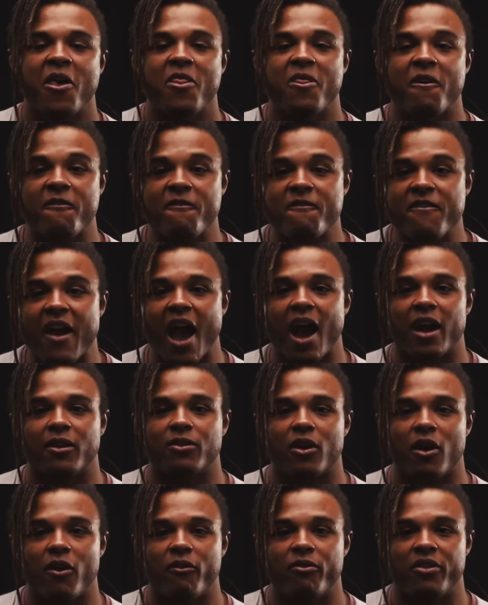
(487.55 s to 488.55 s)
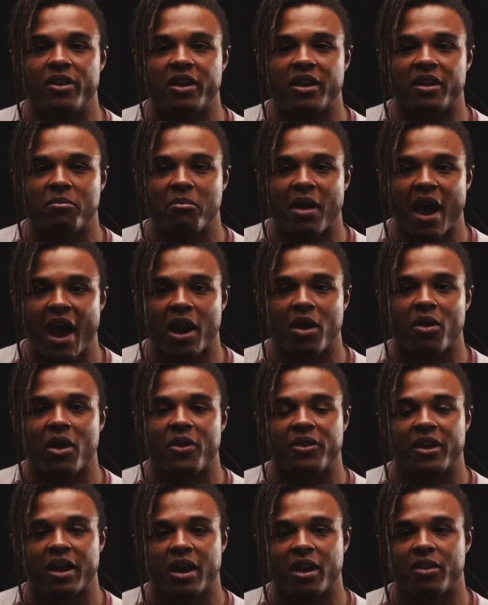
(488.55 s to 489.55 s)
The fact of the matter
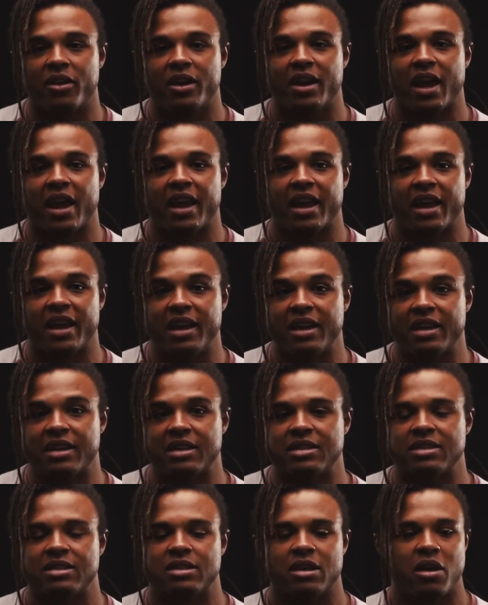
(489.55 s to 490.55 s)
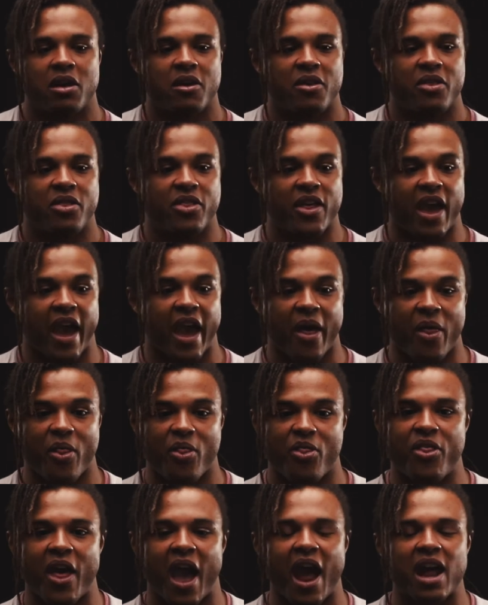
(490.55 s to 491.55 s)
at the end of the day is
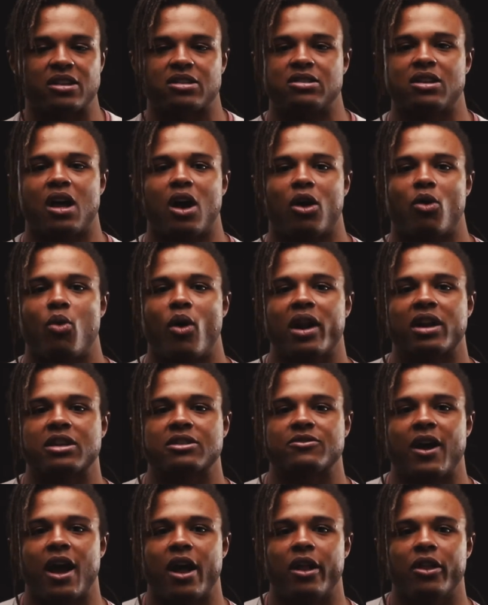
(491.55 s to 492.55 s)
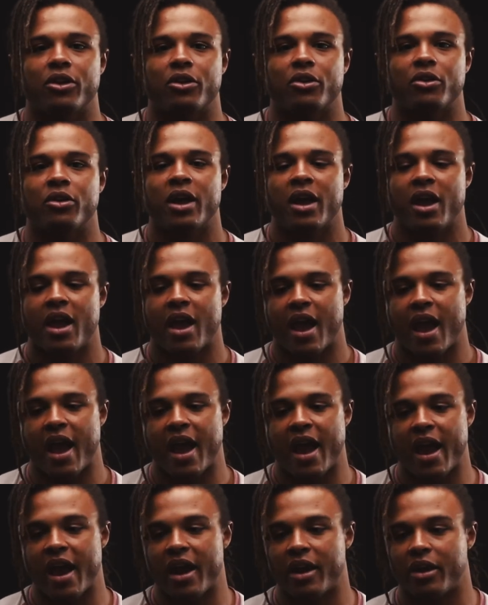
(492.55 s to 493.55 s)
that that's not quite as valued,
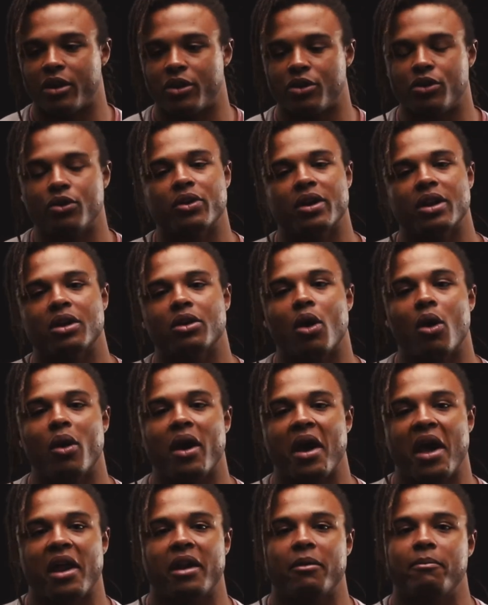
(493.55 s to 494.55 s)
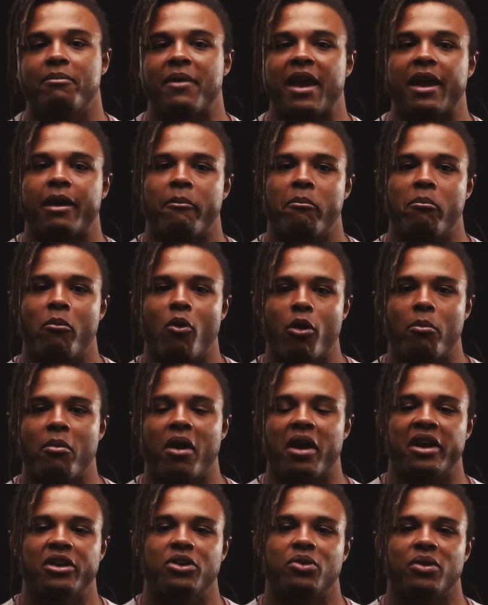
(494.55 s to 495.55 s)
and you can go ahead and make more
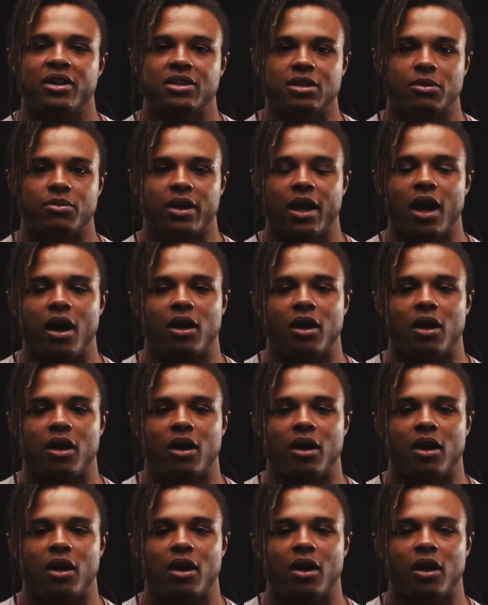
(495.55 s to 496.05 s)
money doing something